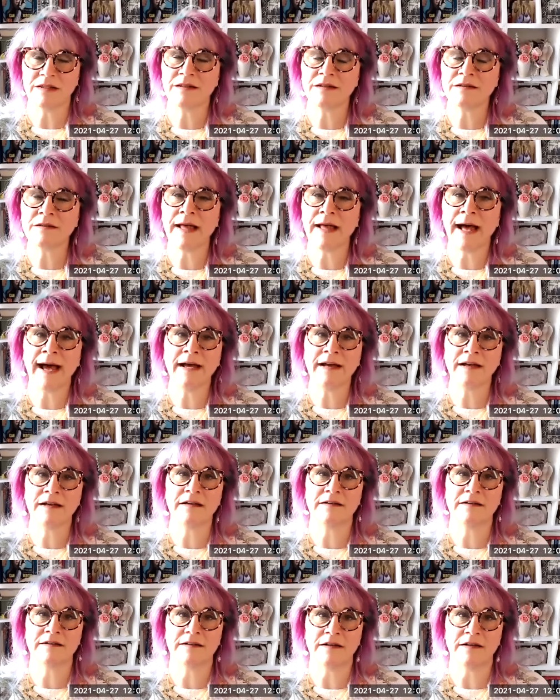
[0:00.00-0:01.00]
The lack
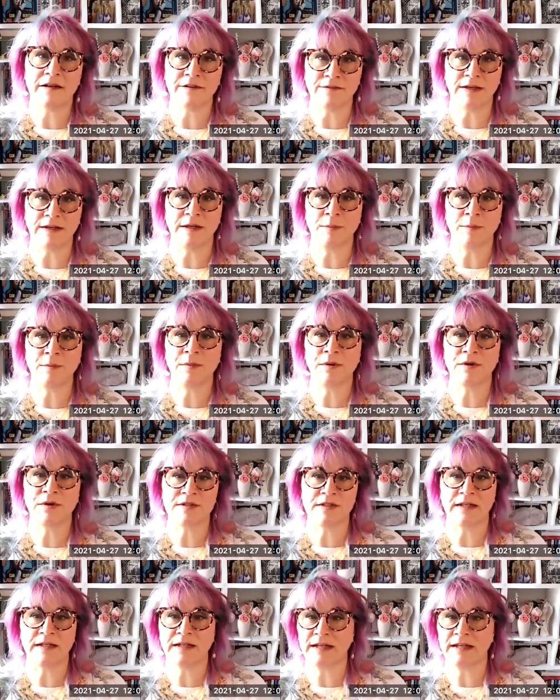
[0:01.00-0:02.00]
of
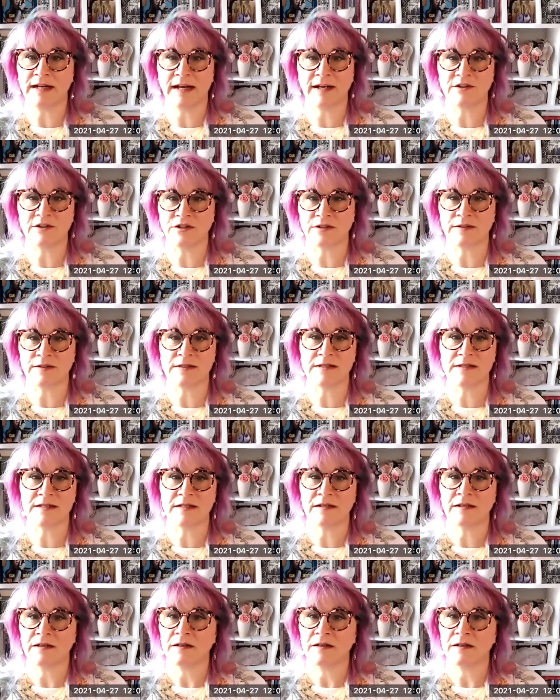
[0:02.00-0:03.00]
in-person connections